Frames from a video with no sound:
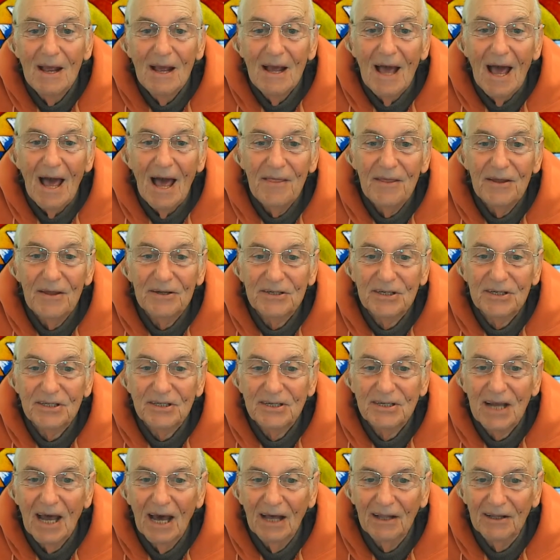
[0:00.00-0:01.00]
And this
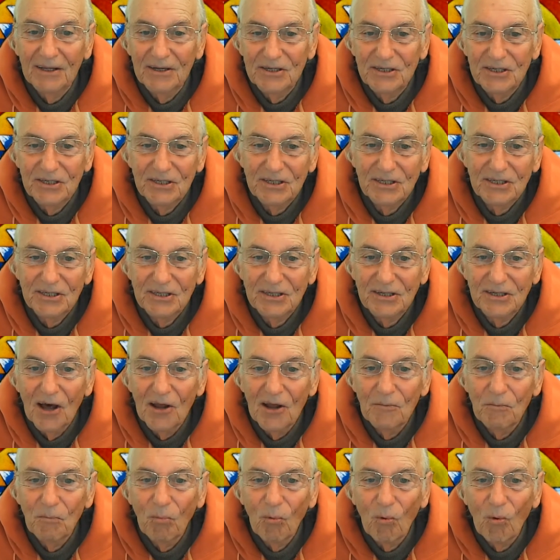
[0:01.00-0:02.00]
intelligence is
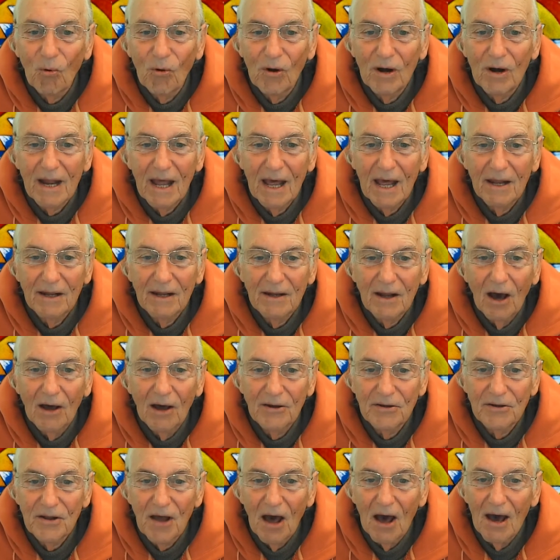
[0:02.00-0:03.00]
unborn and
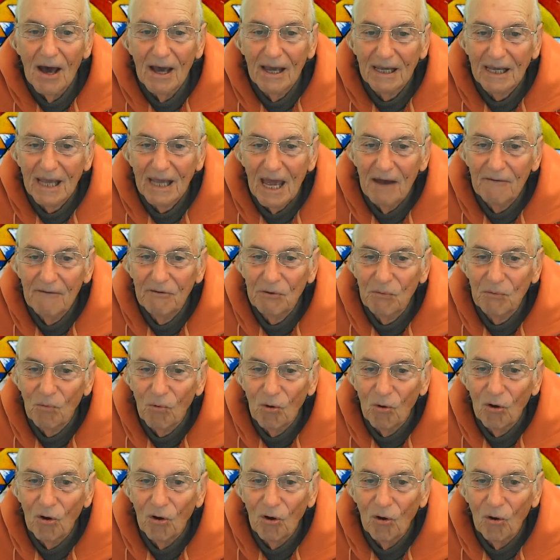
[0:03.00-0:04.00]
undying,
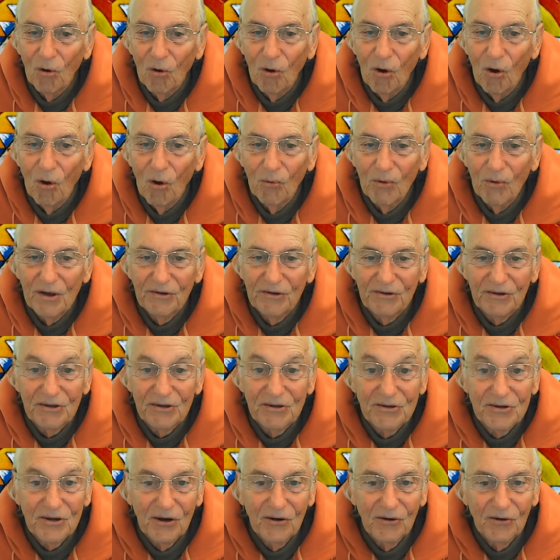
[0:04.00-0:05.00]
everywhere, always,
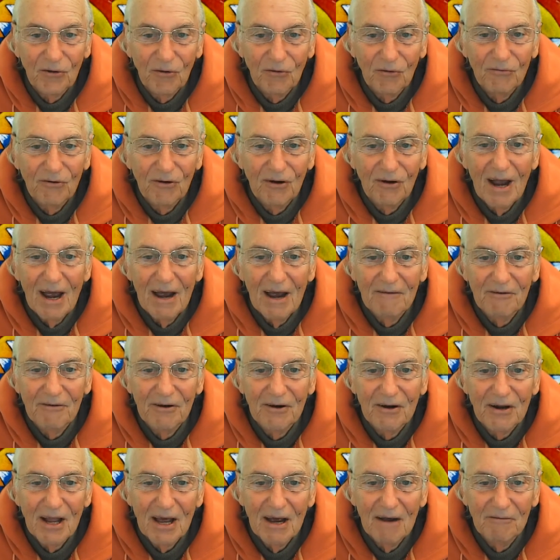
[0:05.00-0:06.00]
eternal, forever
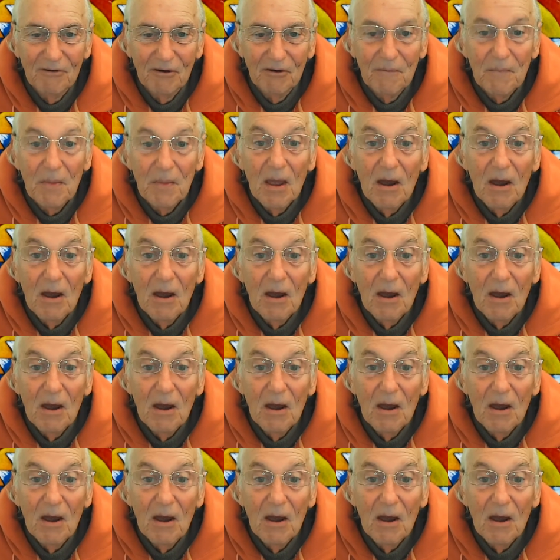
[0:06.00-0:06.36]
and ever.